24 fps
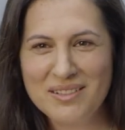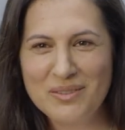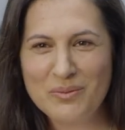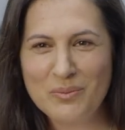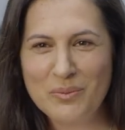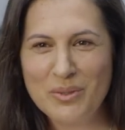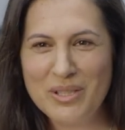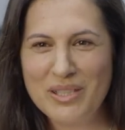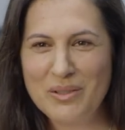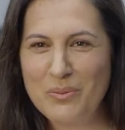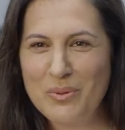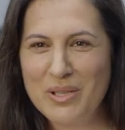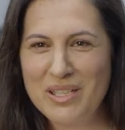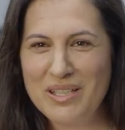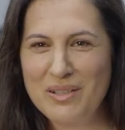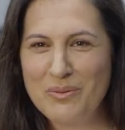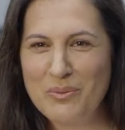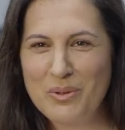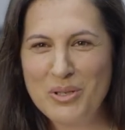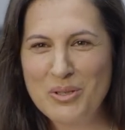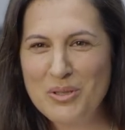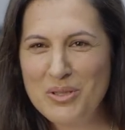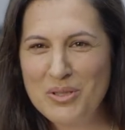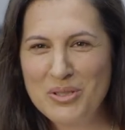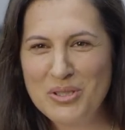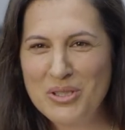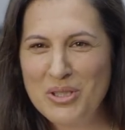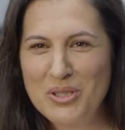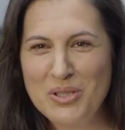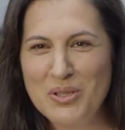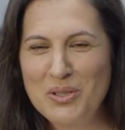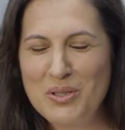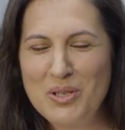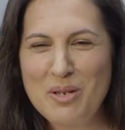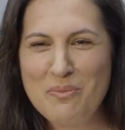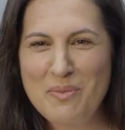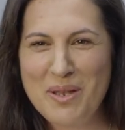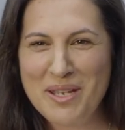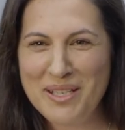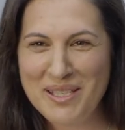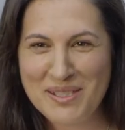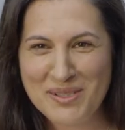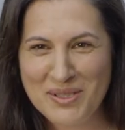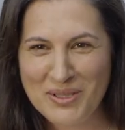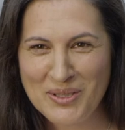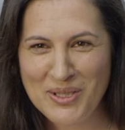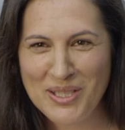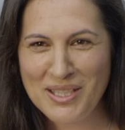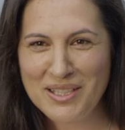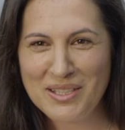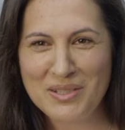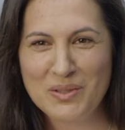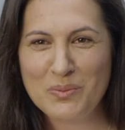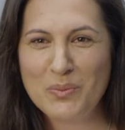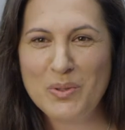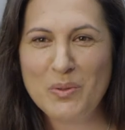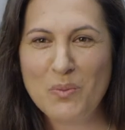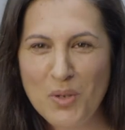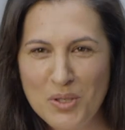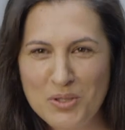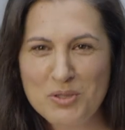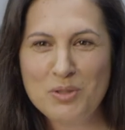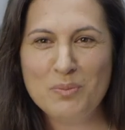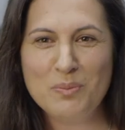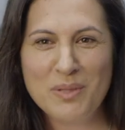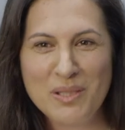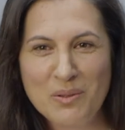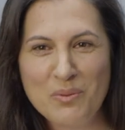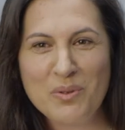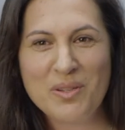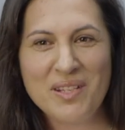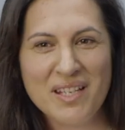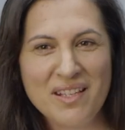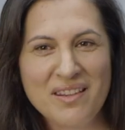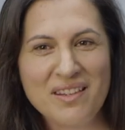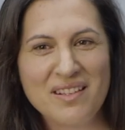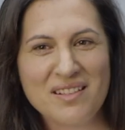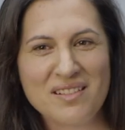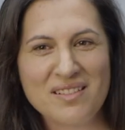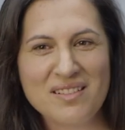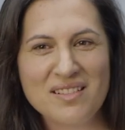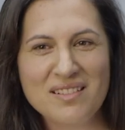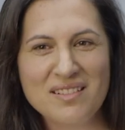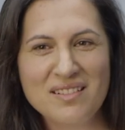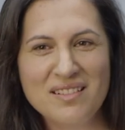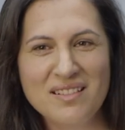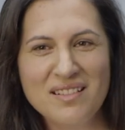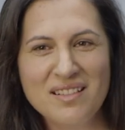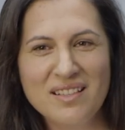We're, we're, we're not, you know, no man is an island. We want to be with others.